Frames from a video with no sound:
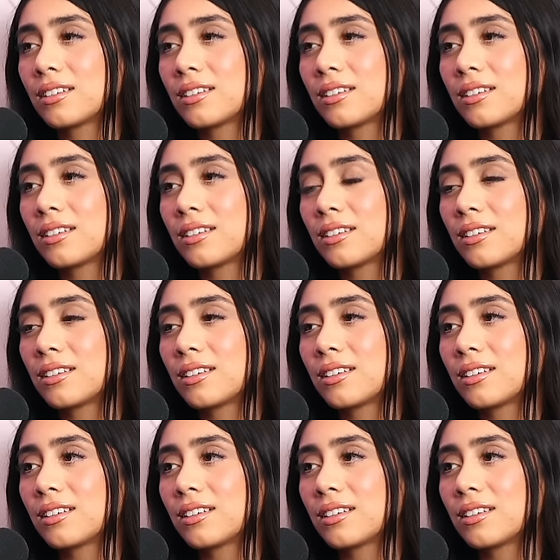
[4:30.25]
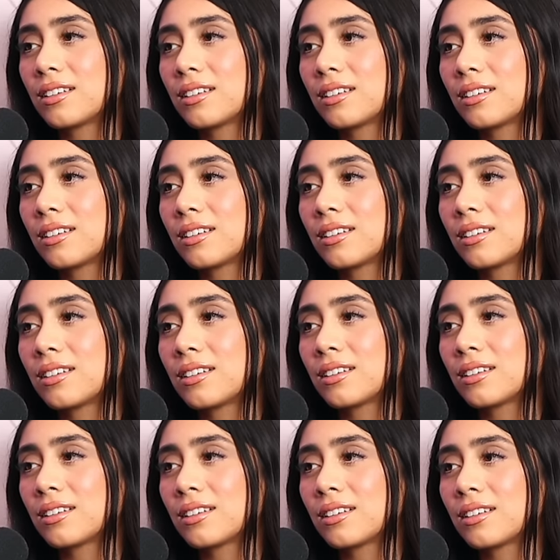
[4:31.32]

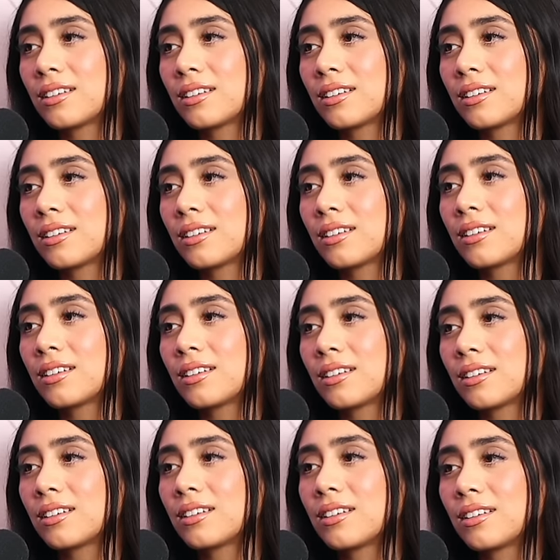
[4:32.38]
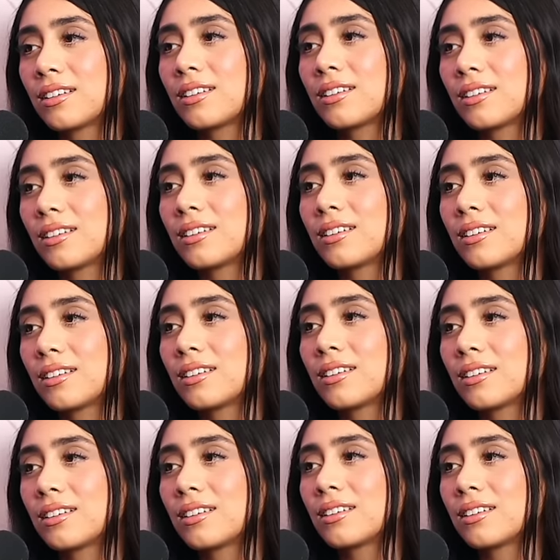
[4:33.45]

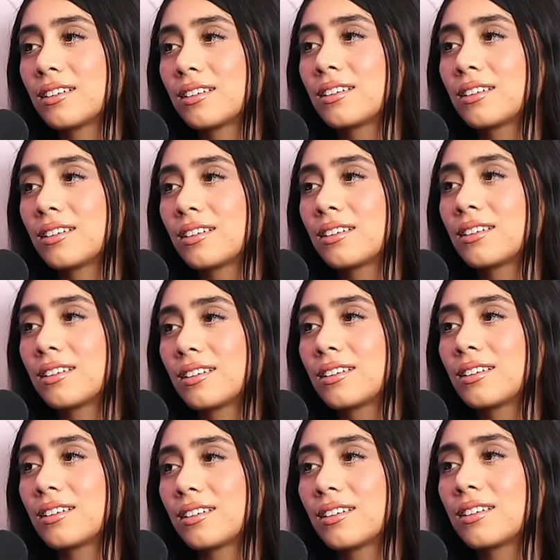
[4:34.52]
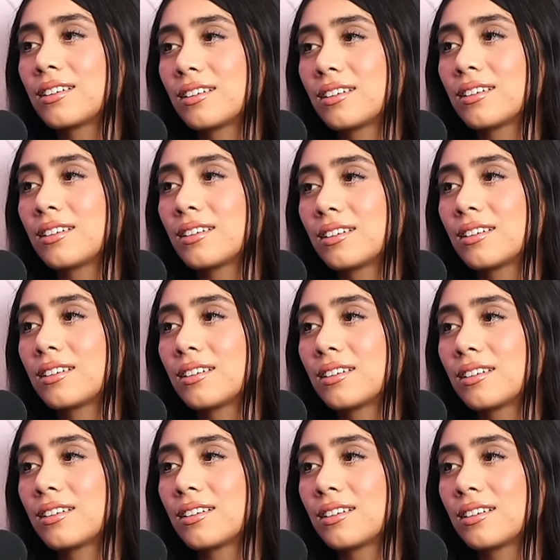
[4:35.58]

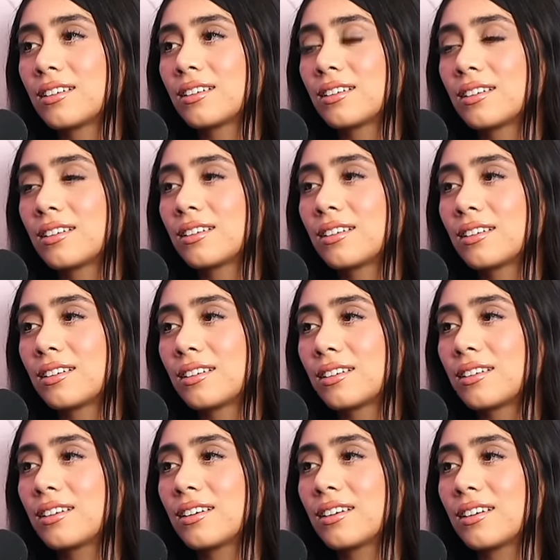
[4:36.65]
No words are spoken by the person on screen.